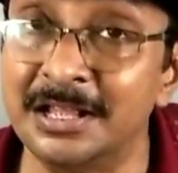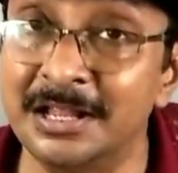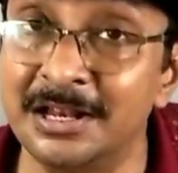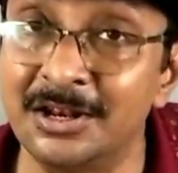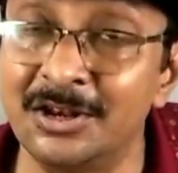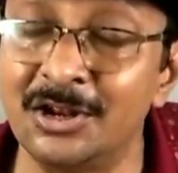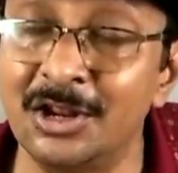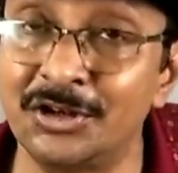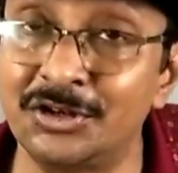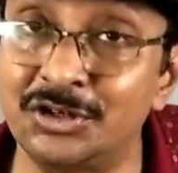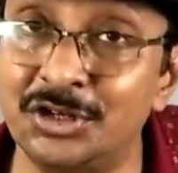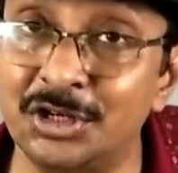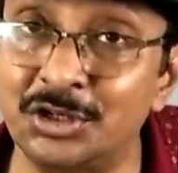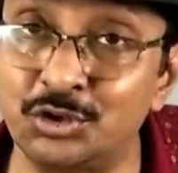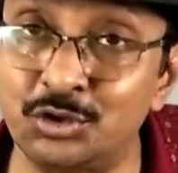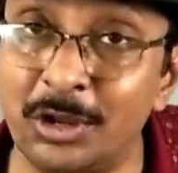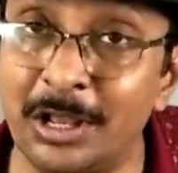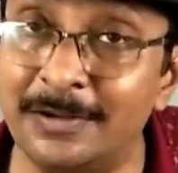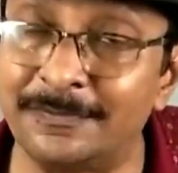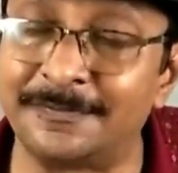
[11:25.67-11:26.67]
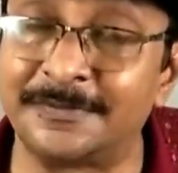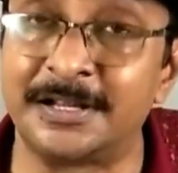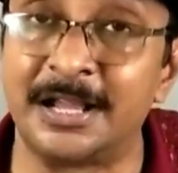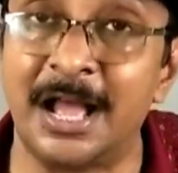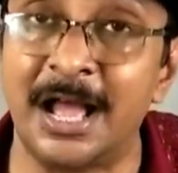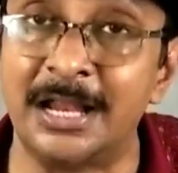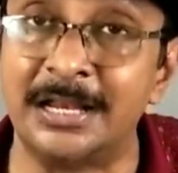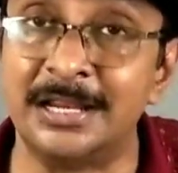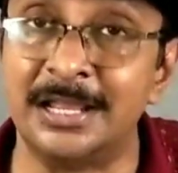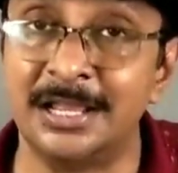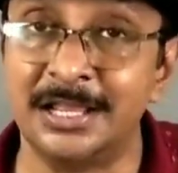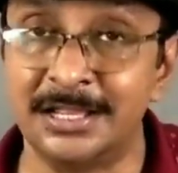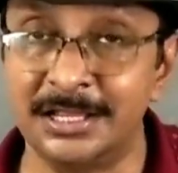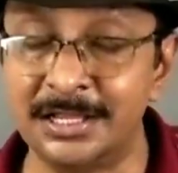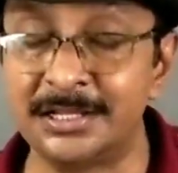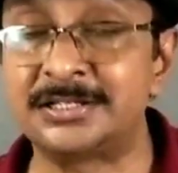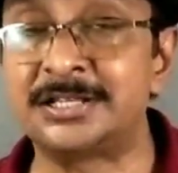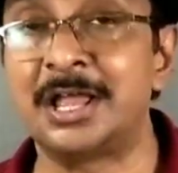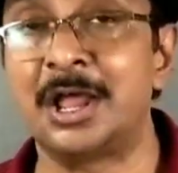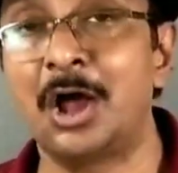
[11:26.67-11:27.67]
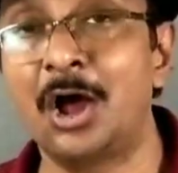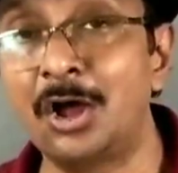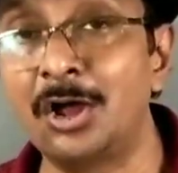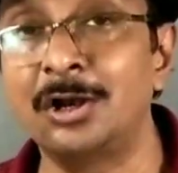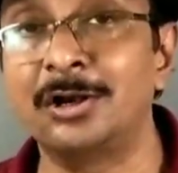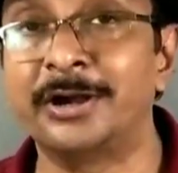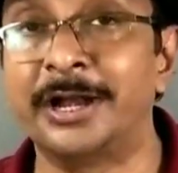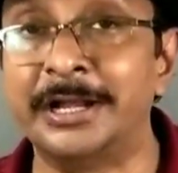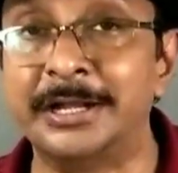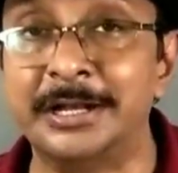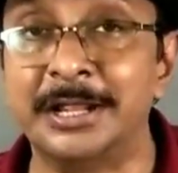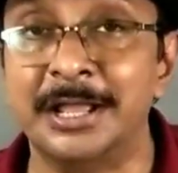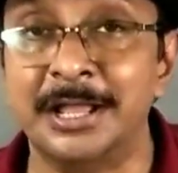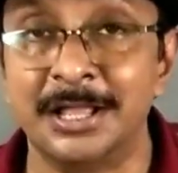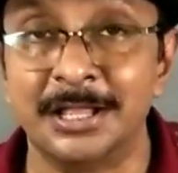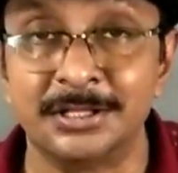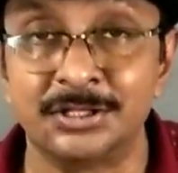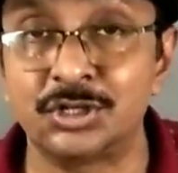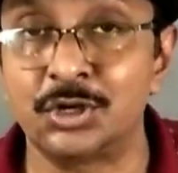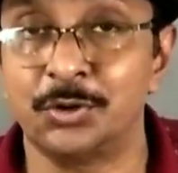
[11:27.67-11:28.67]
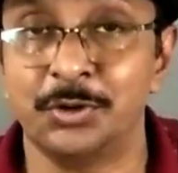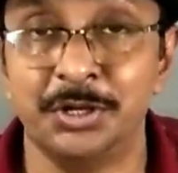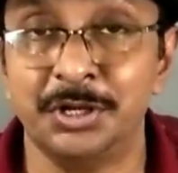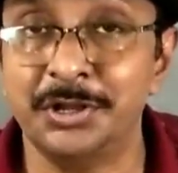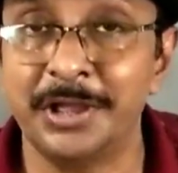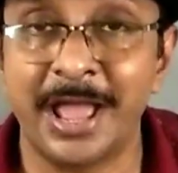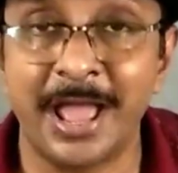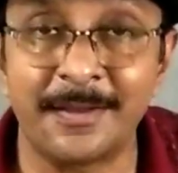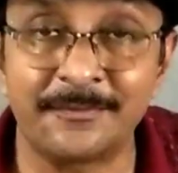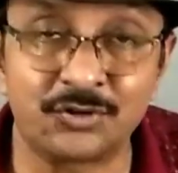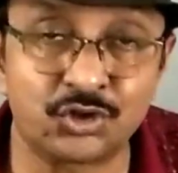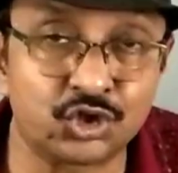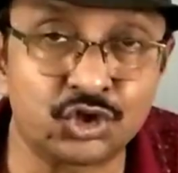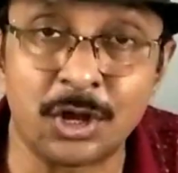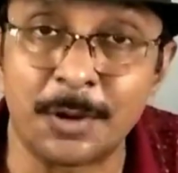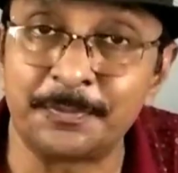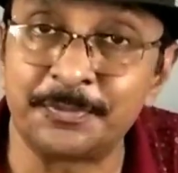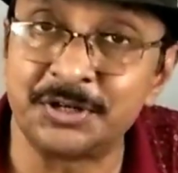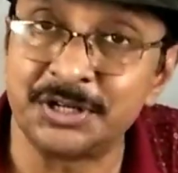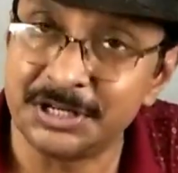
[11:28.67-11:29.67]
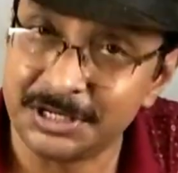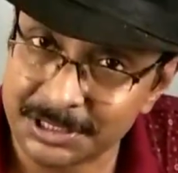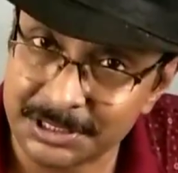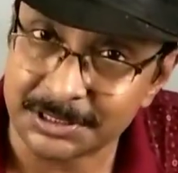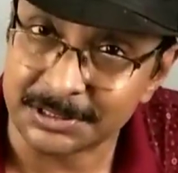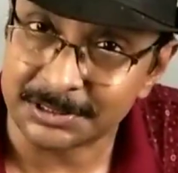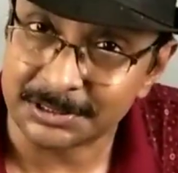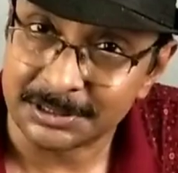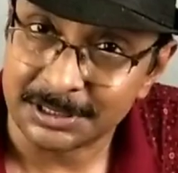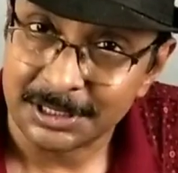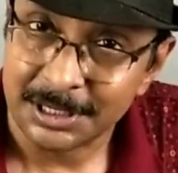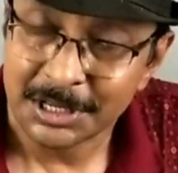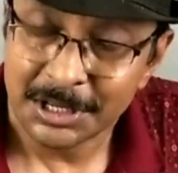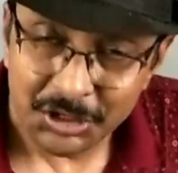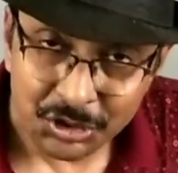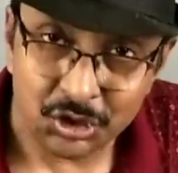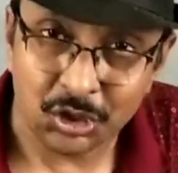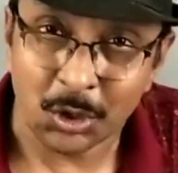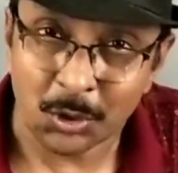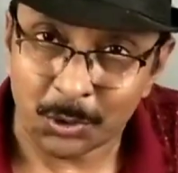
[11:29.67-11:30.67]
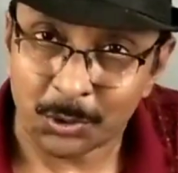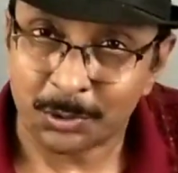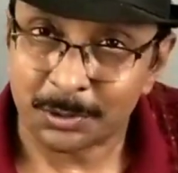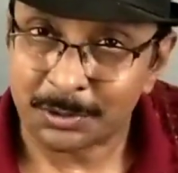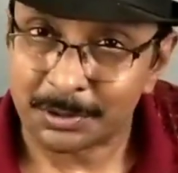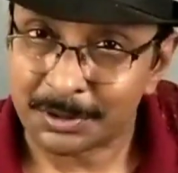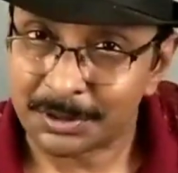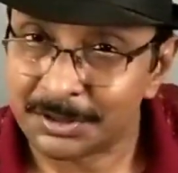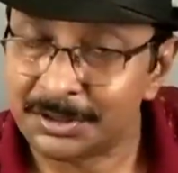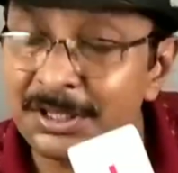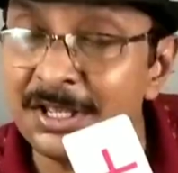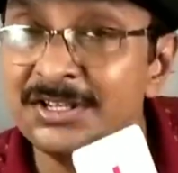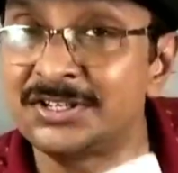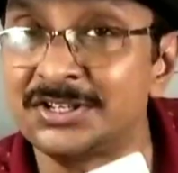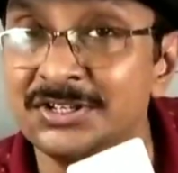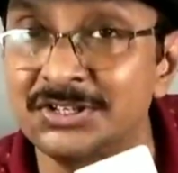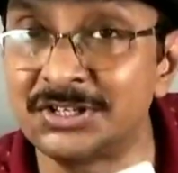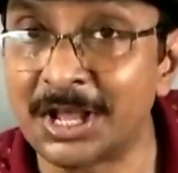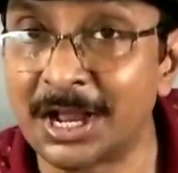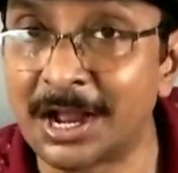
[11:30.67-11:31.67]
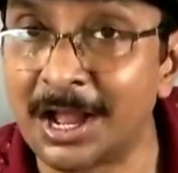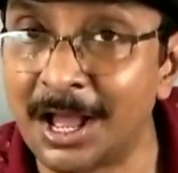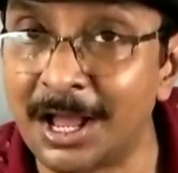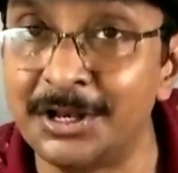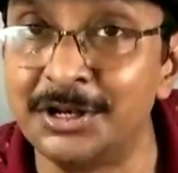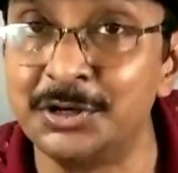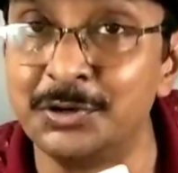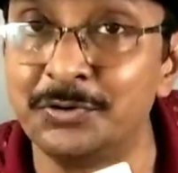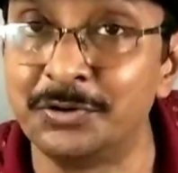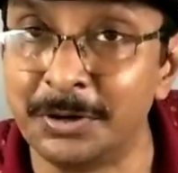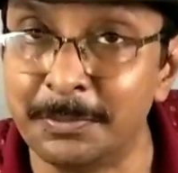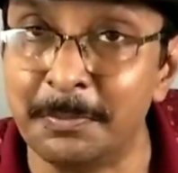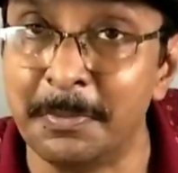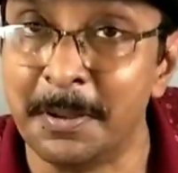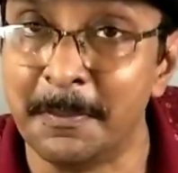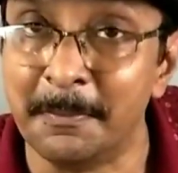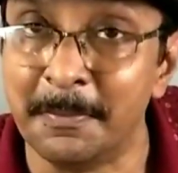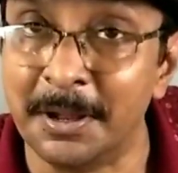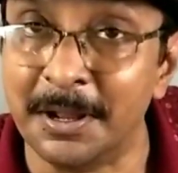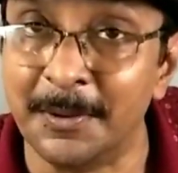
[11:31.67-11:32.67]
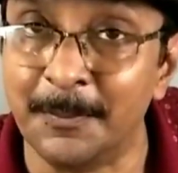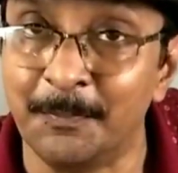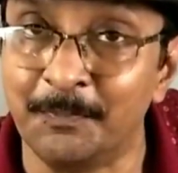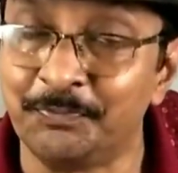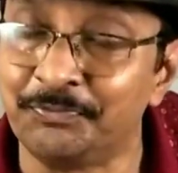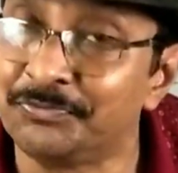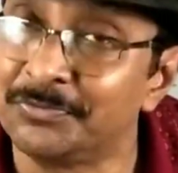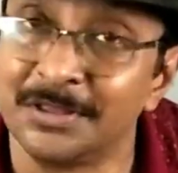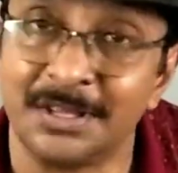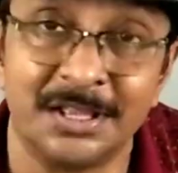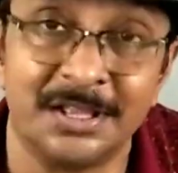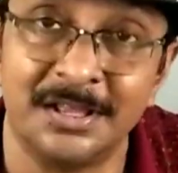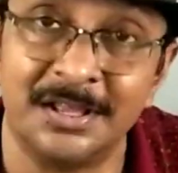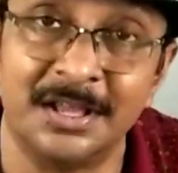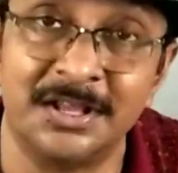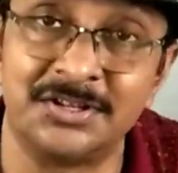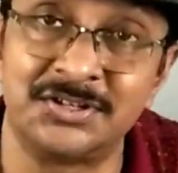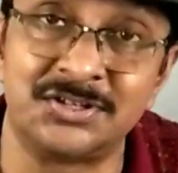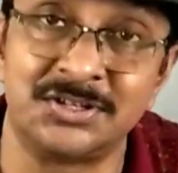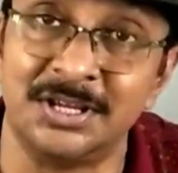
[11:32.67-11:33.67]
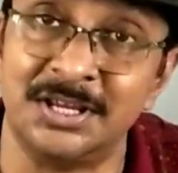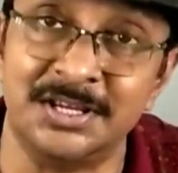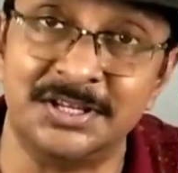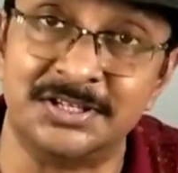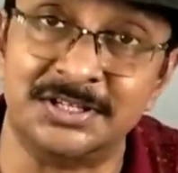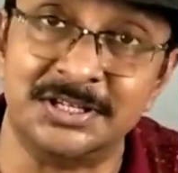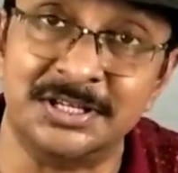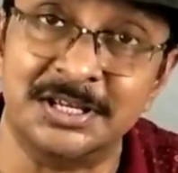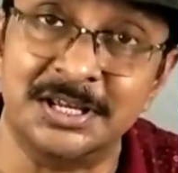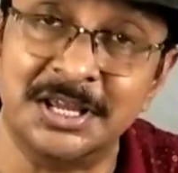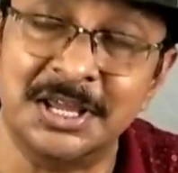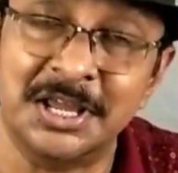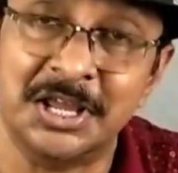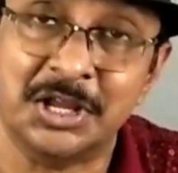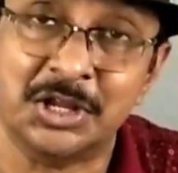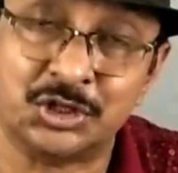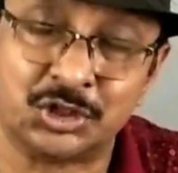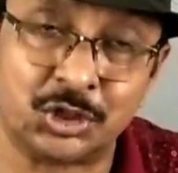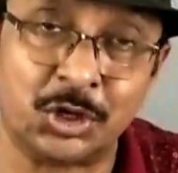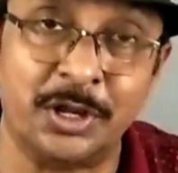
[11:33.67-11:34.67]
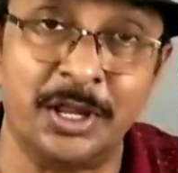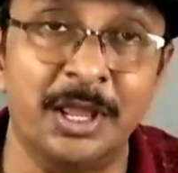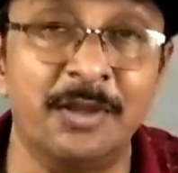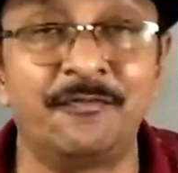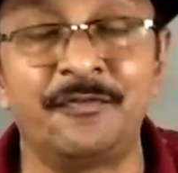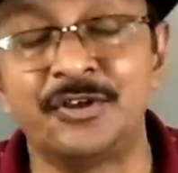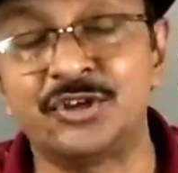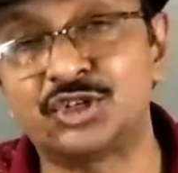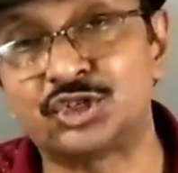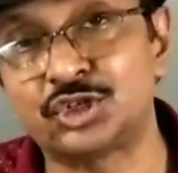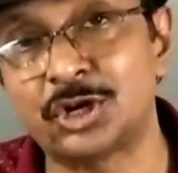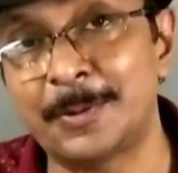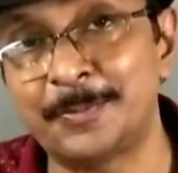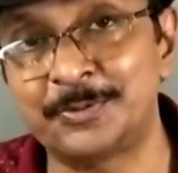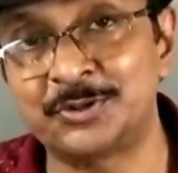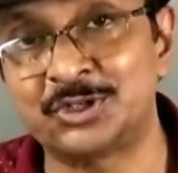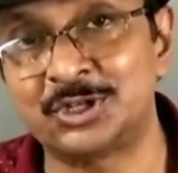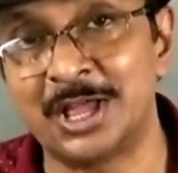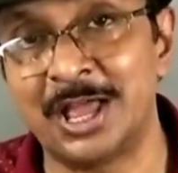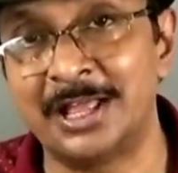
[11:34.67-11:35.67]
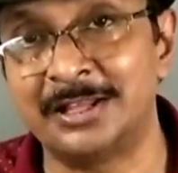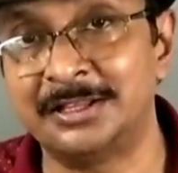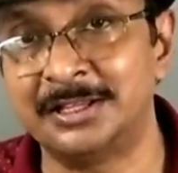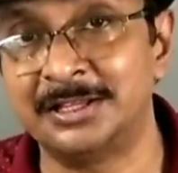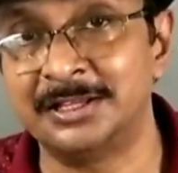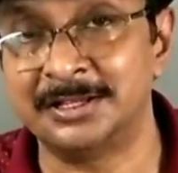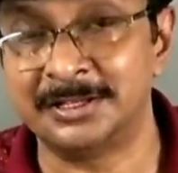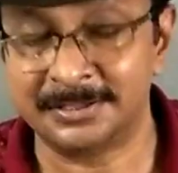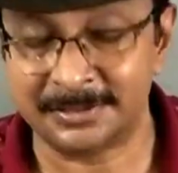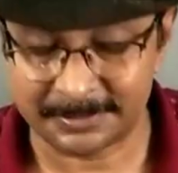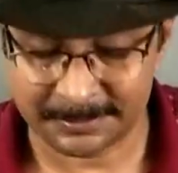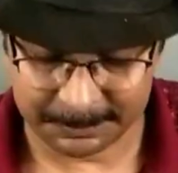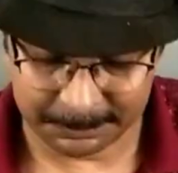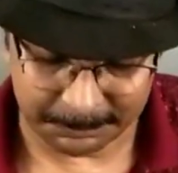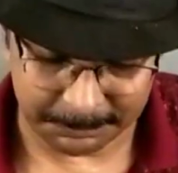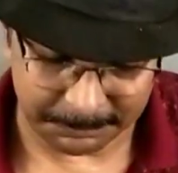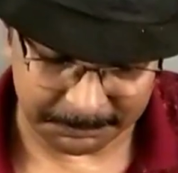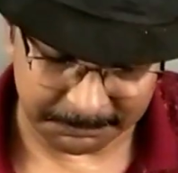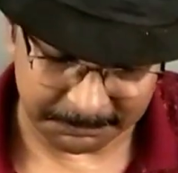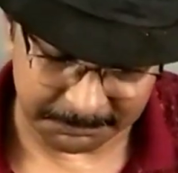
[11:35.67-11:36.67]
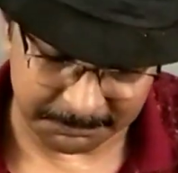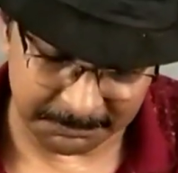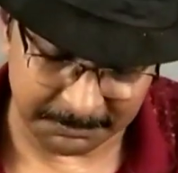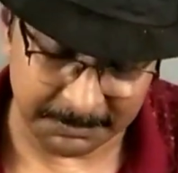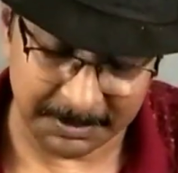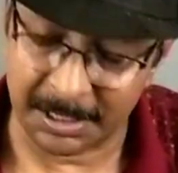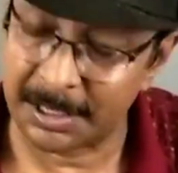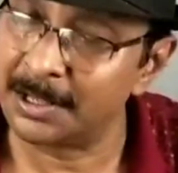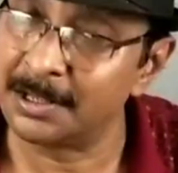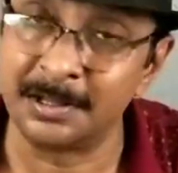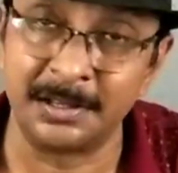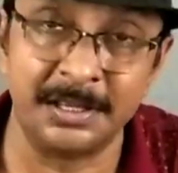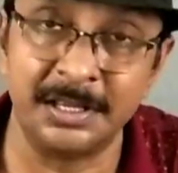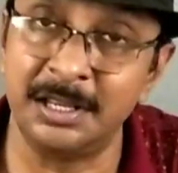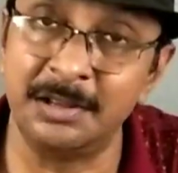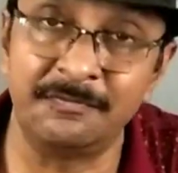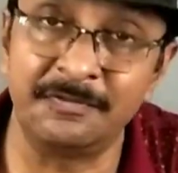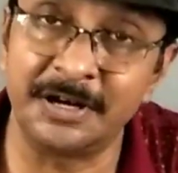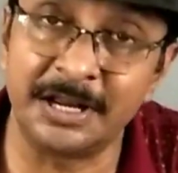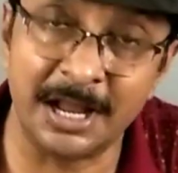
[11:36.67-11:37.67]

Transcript: not the 12th card, you say, all right, so you have stopped here. So this is the card you remember. It's easy. So if he stops at the even